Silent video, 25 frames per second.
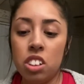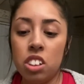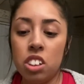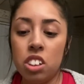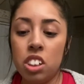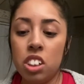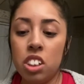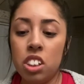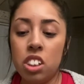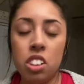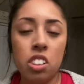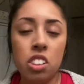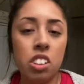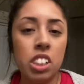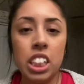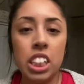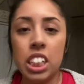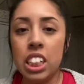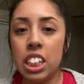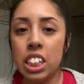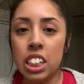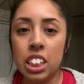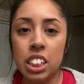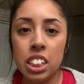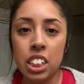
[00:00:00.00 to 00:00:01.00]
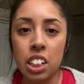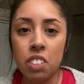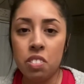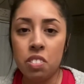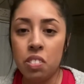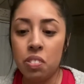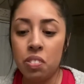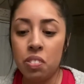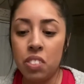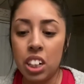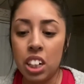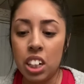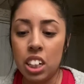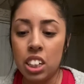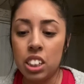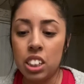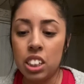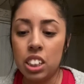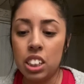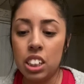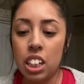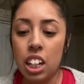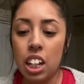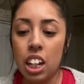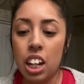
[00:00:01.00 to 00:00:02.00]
you know, any type of brands that